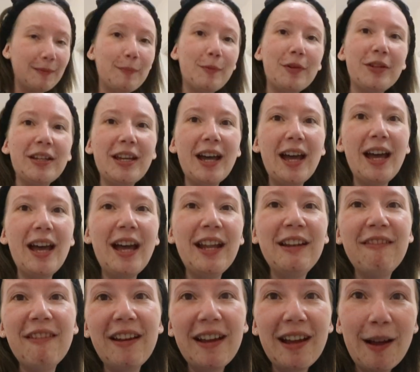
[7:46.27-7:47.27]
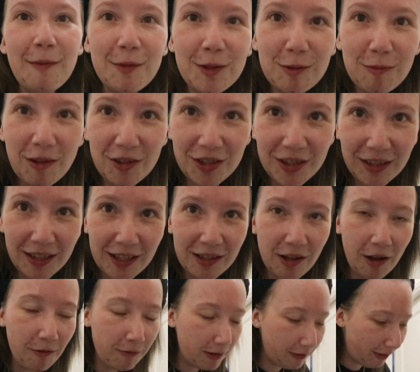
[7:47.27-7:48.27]
But yeah, anyway, I'm just washing this
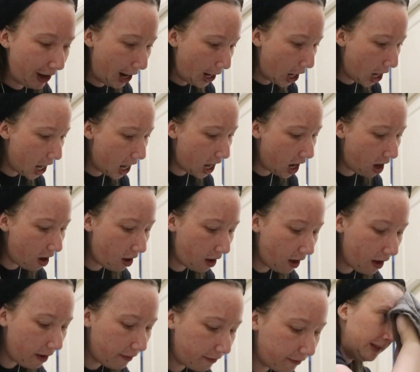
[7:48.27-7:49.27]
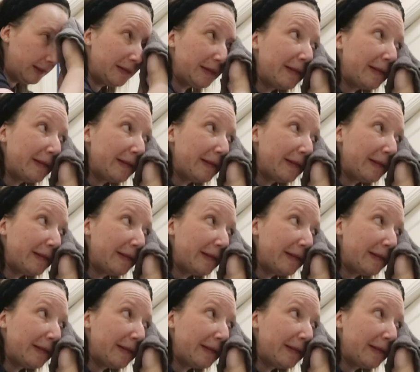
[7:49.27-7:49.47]
off with Aqualor.